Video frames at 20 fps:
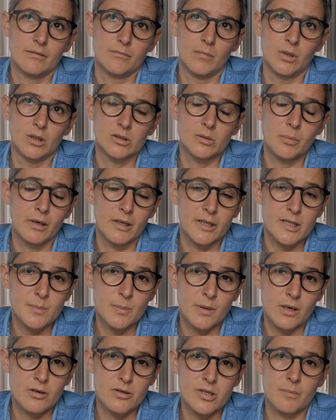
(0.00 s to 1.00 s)
multiple
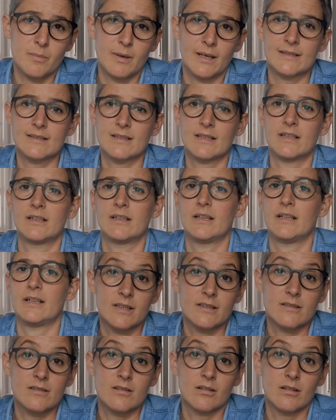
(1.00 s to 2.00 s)
exposure button,
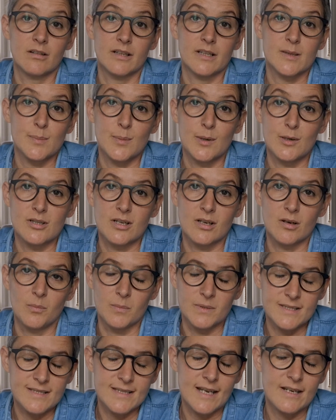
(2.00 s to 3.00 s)
it's got exposure
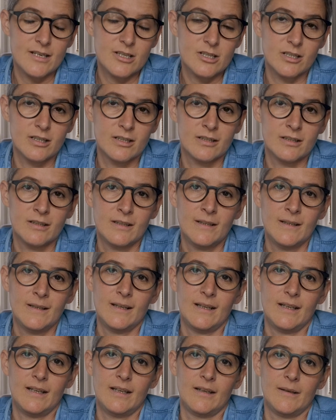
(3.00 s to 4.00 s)
compensation,
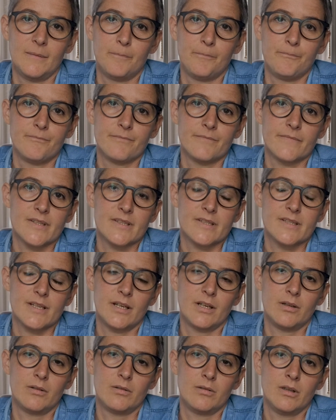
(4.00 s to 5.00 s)

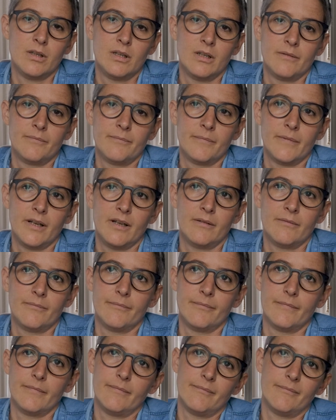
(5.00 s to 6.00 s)
so
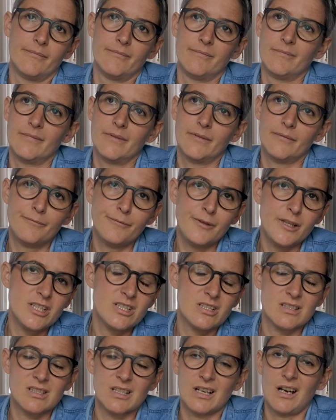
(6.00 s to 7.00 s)

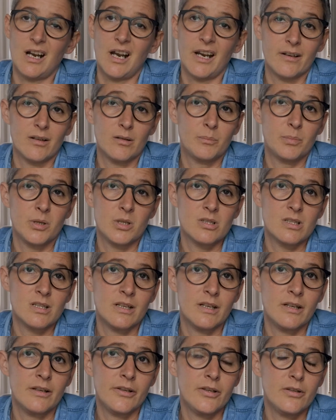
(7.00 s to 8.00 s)
features that I don't
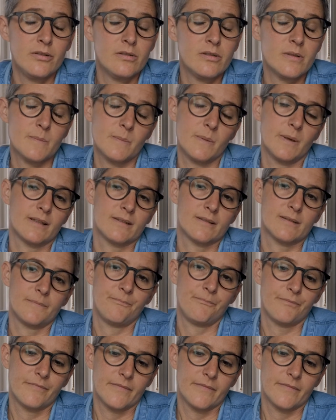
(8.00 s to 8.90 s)
personally use, but